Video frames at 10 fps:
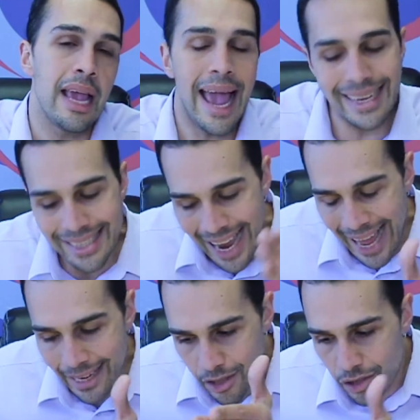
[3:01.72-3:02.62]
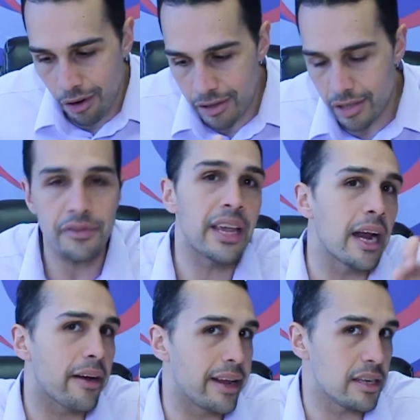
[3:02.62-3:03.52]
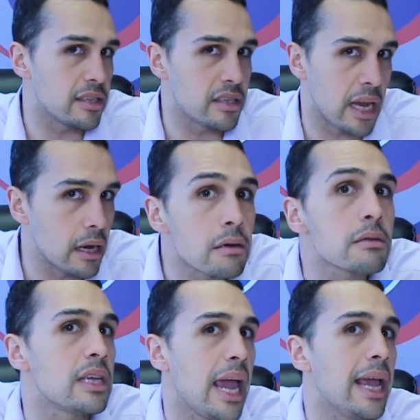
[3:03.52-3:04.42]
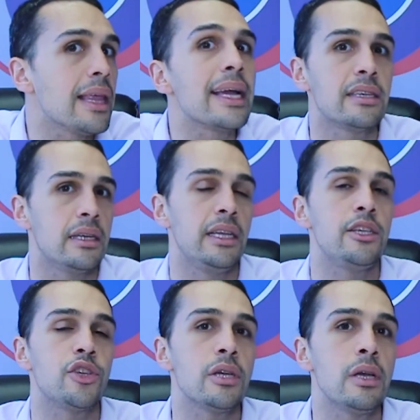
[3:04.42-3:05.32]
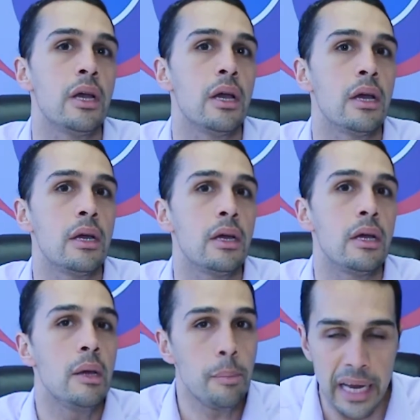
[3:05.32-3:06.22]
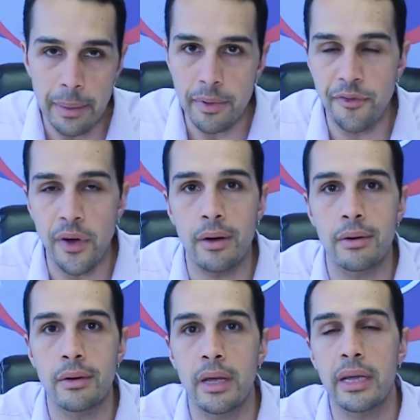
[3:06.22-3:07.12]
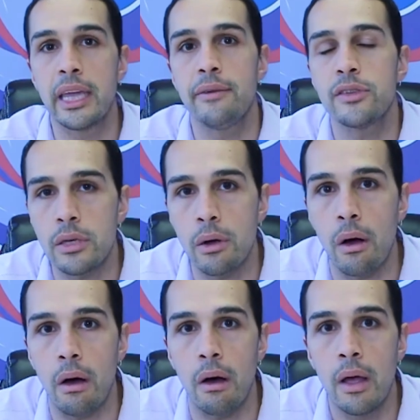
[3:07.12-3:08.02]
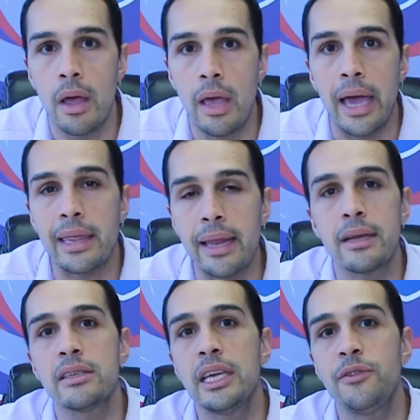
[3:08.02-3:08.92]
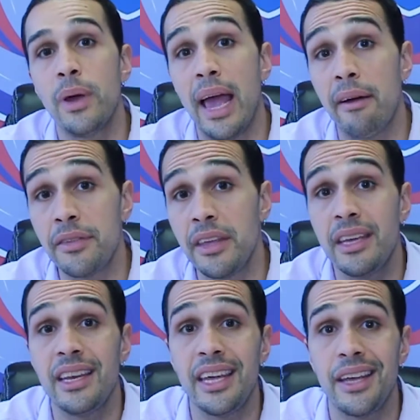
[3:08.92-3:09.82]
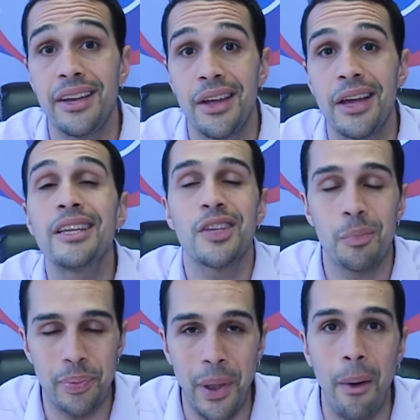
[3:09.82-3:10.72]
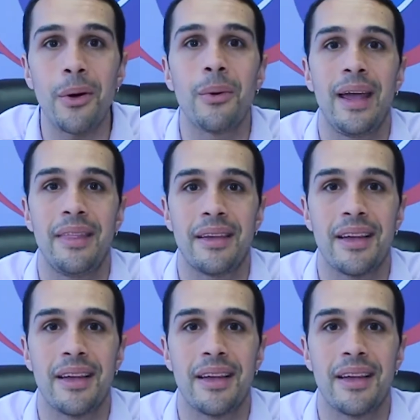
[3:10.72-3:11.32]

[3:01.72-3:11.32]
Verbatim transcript: and 10 starts of care in a single day like Tanisha, pick up the phone, give us a call, and let us give you everything you need to blow away the